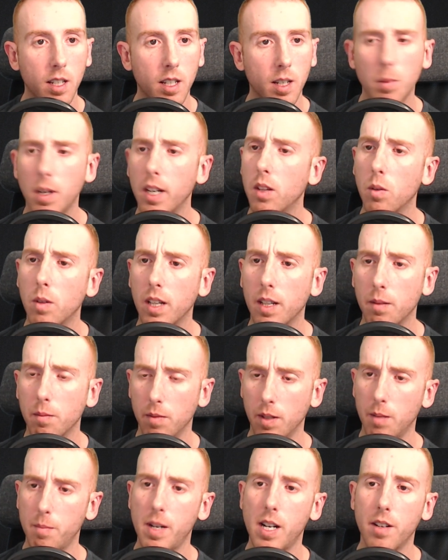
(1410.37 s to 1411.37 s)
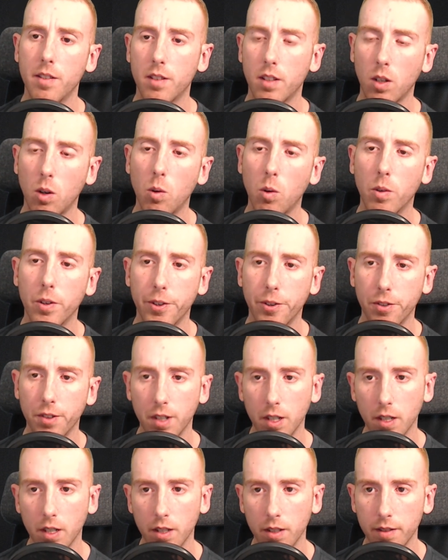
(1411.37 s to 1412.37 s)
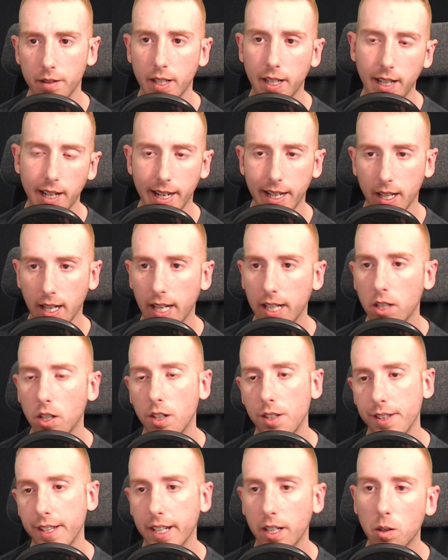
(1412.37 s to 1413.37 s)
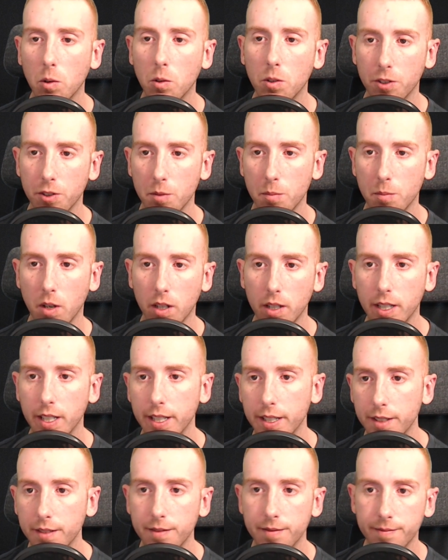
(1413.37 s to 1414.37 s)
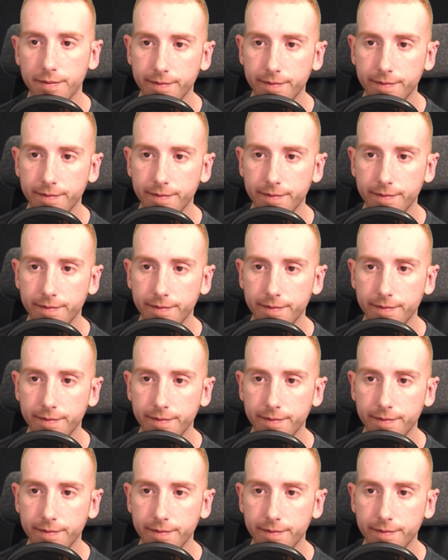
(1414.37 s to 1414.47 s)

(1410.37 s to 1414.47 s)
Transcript: And by the way, about the cornering, like I call that corner the market.